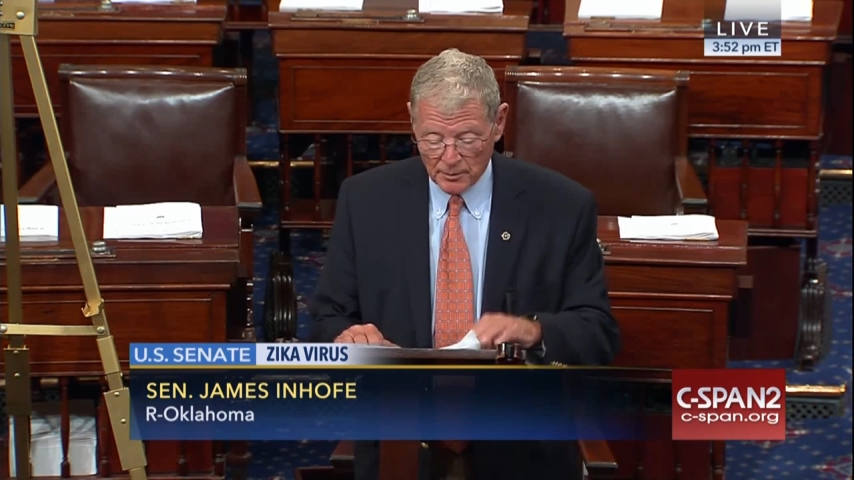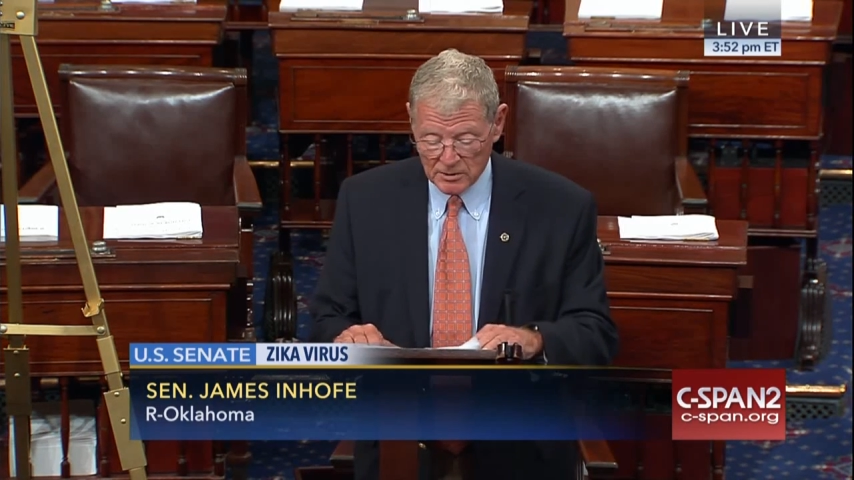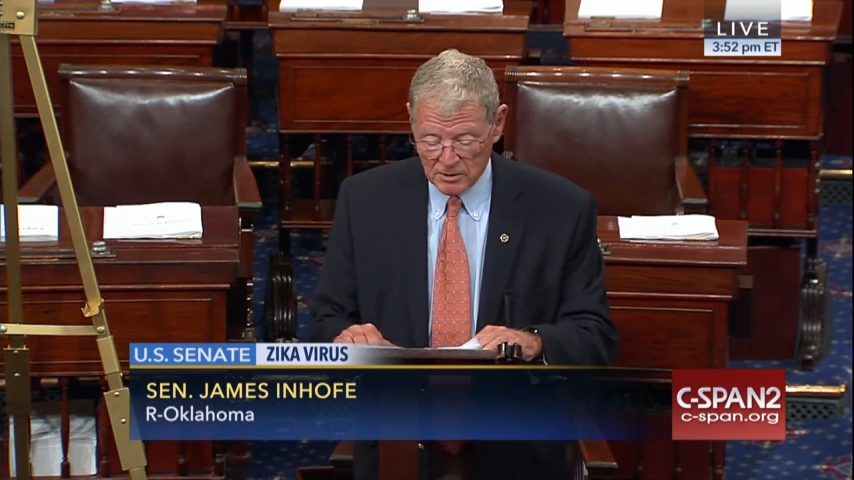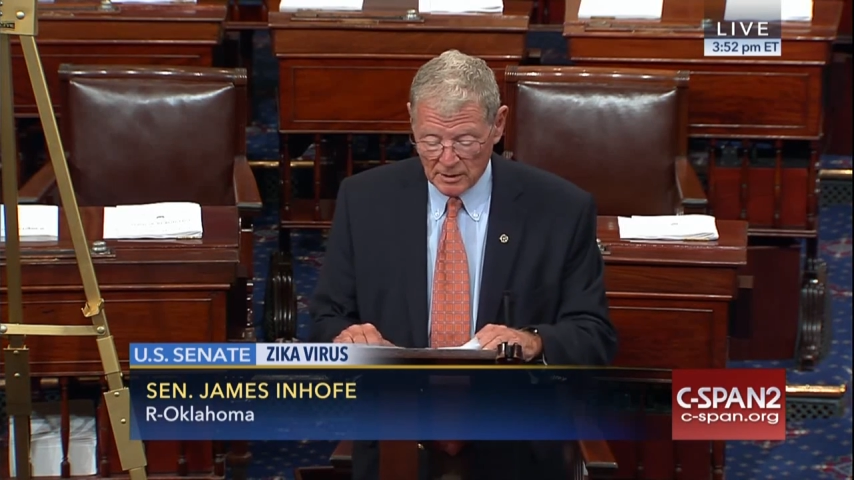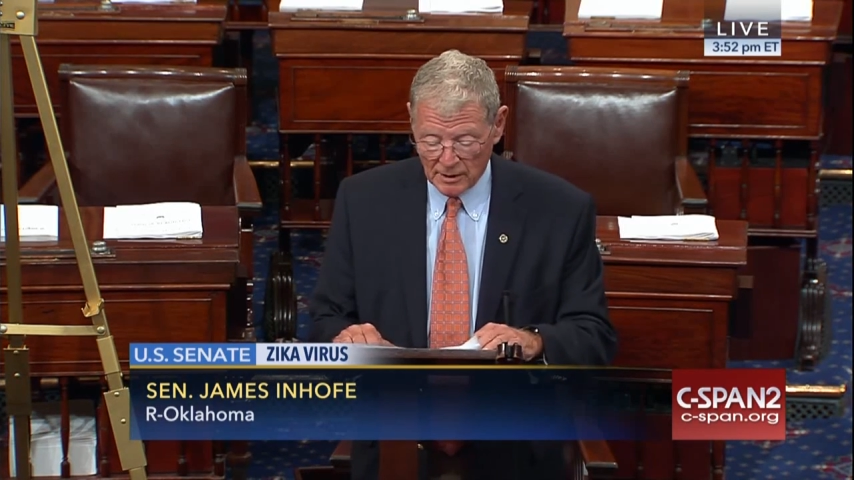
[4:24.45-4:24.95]

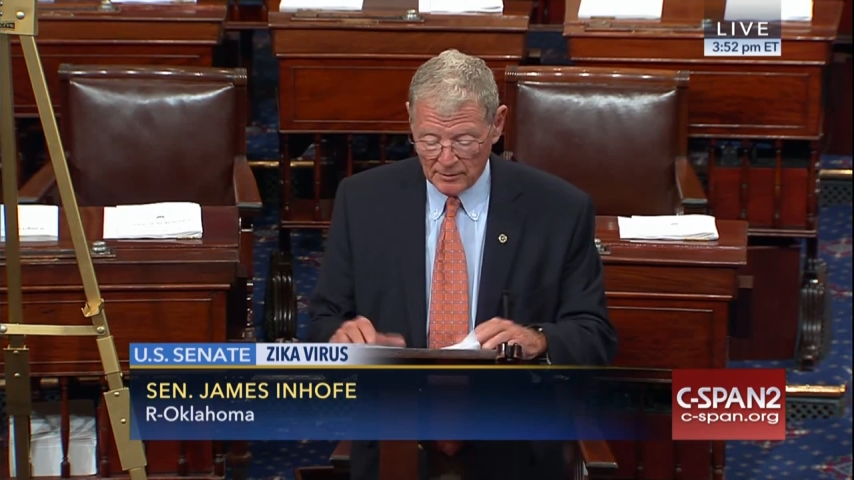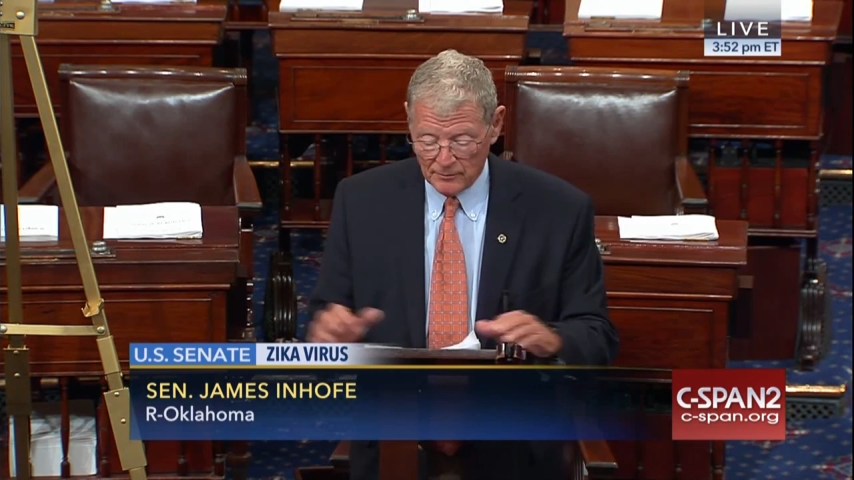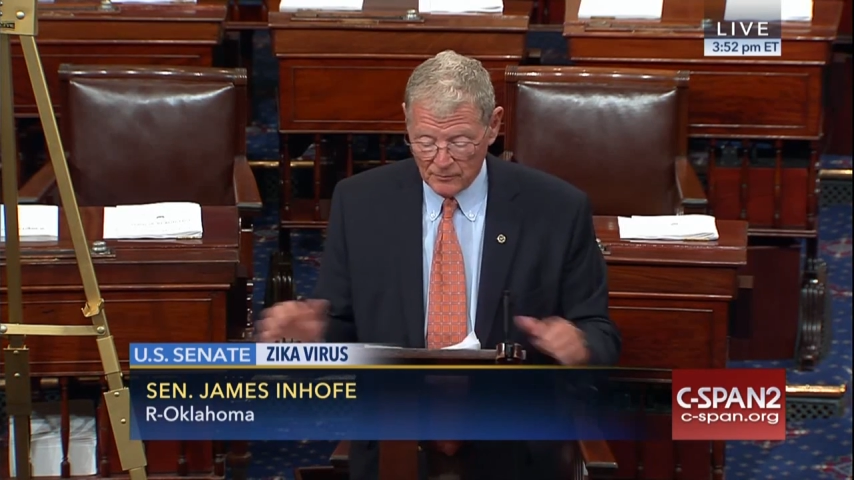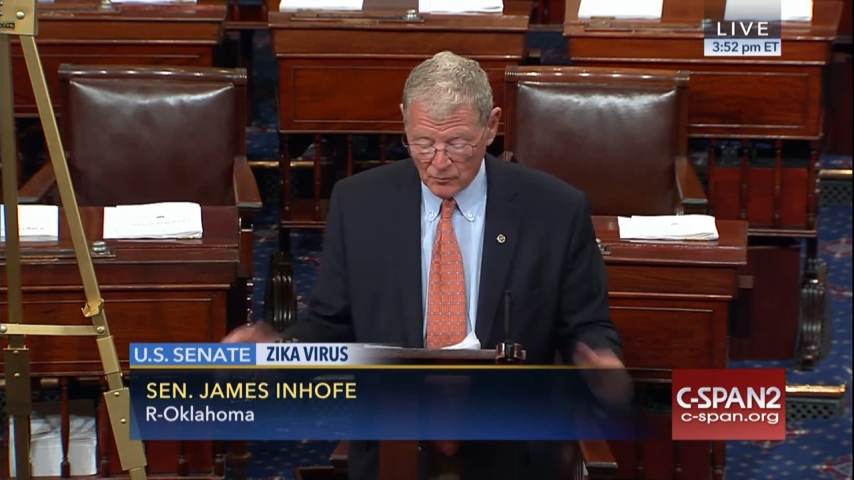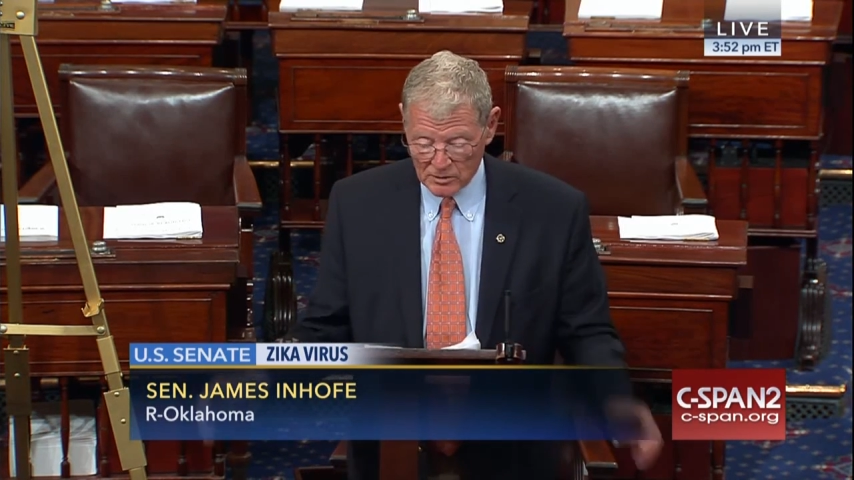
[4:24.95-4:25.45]
President, I
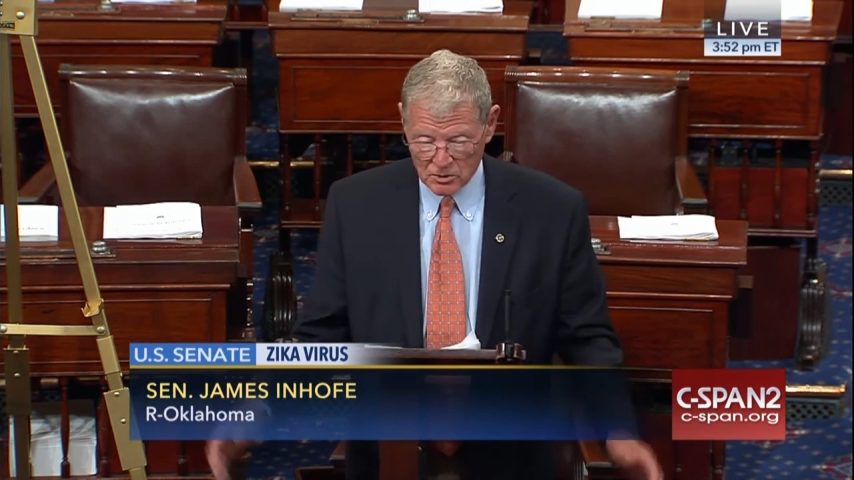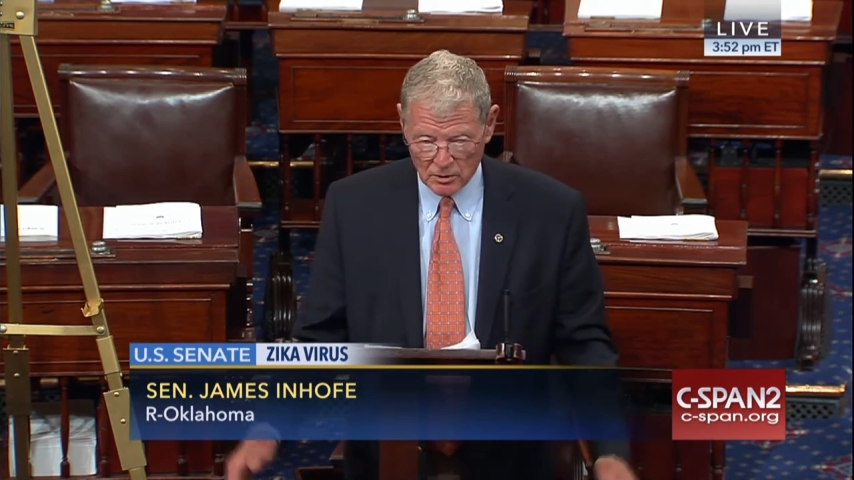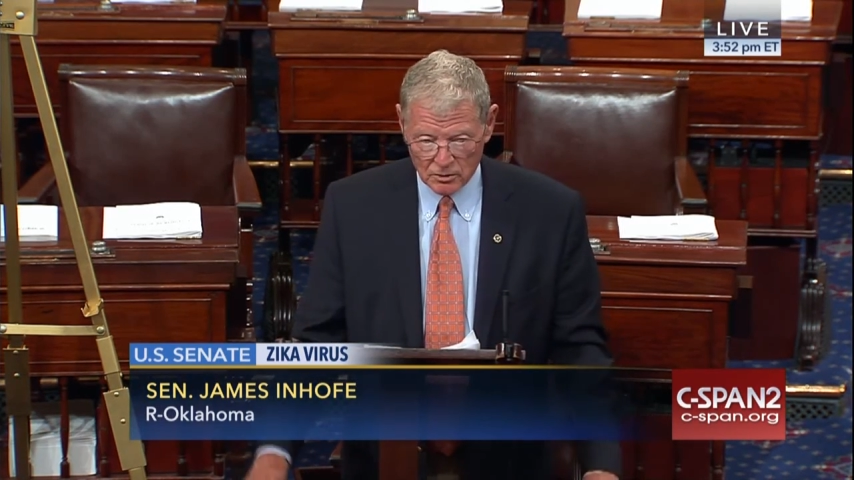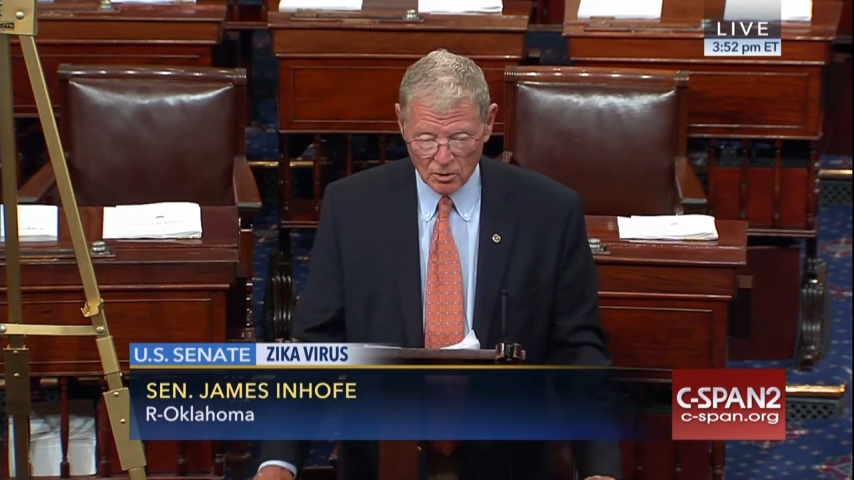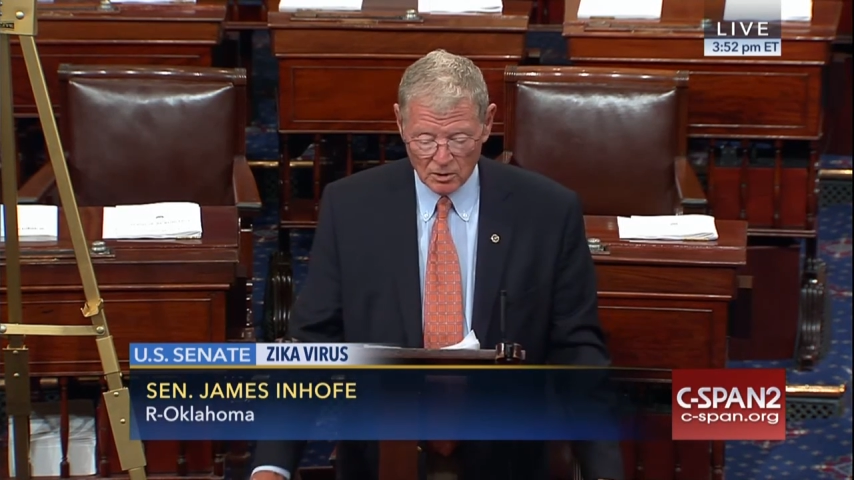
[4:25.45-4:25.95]
wasn't
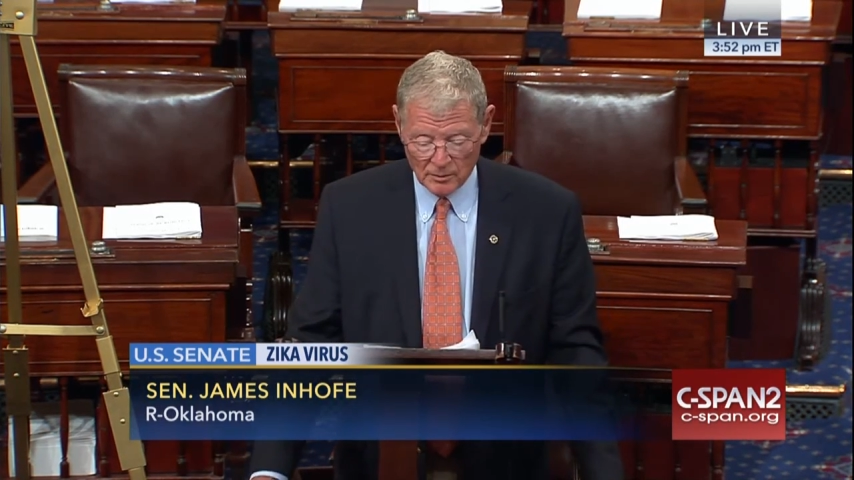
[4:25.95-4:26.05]
going to talk